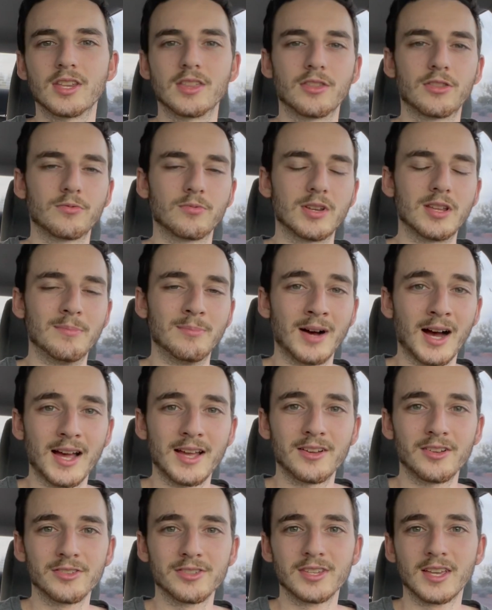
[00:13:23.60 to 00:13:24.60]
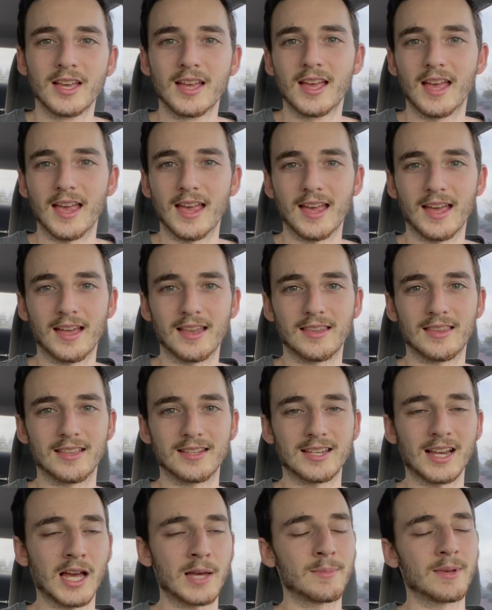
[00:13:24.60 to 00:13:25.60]
and 3 miles, and the
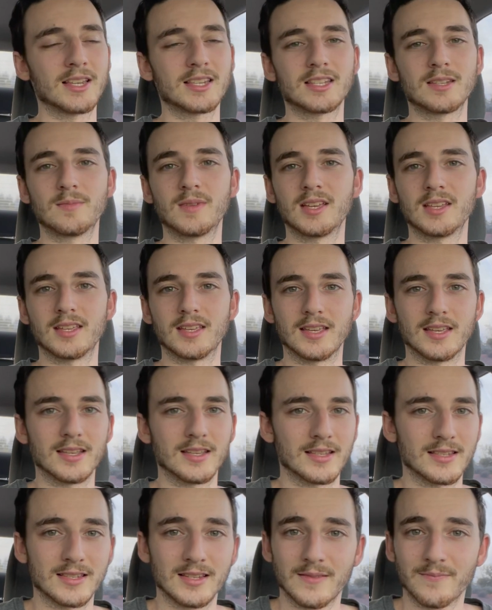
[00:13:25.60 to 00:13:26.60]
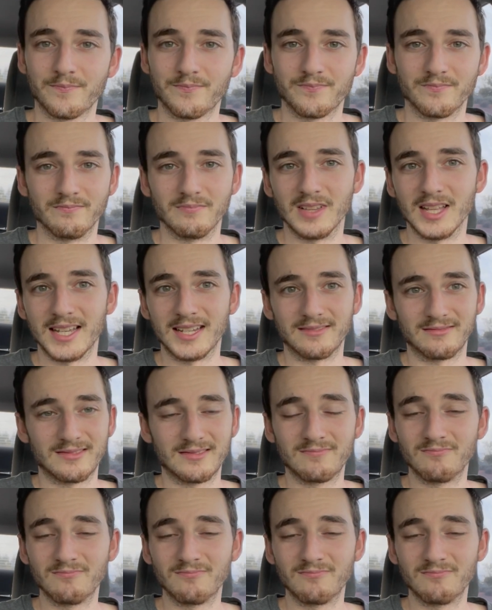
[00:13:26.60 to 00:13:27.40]
time estimate is like